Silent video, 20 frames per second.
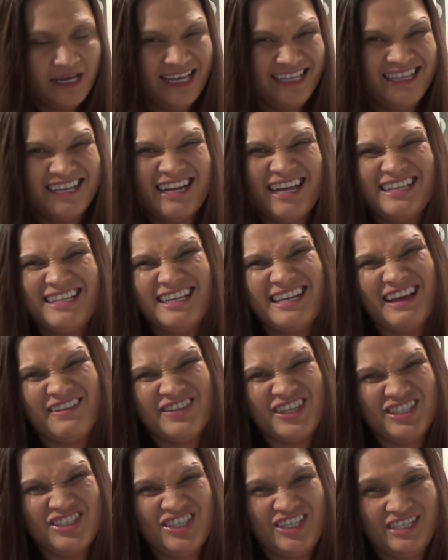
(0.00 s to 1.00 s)
And then I did
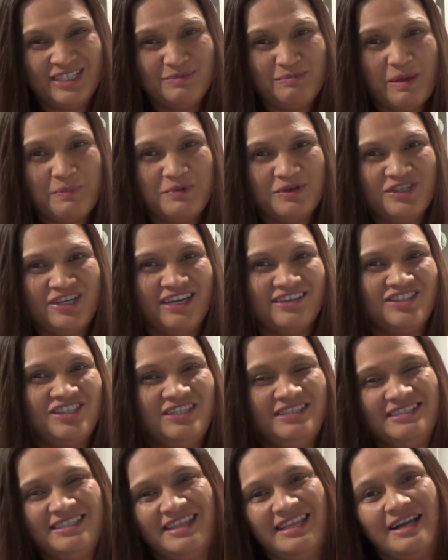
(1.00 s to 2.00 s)
have the cheese, pepper jack
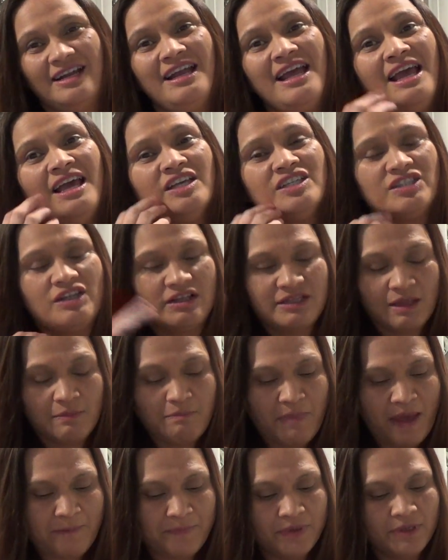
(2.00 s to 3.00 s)
cheese in there, salt
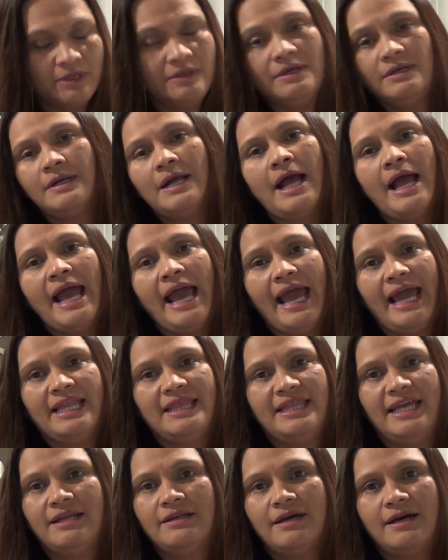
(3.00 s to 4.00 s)
and pepper,
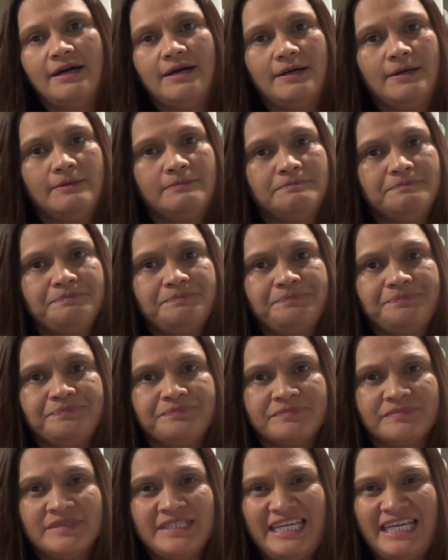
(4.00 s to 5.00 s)
and then um,
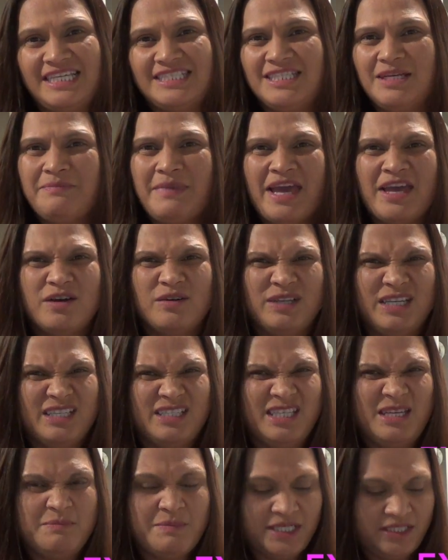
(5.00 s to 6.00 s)
easy mayo,
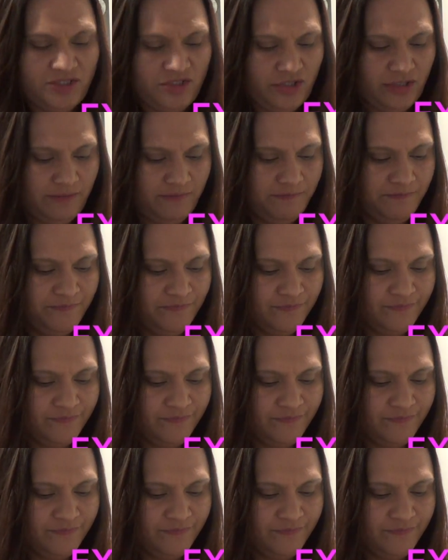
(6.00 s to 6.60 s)
easy mustard.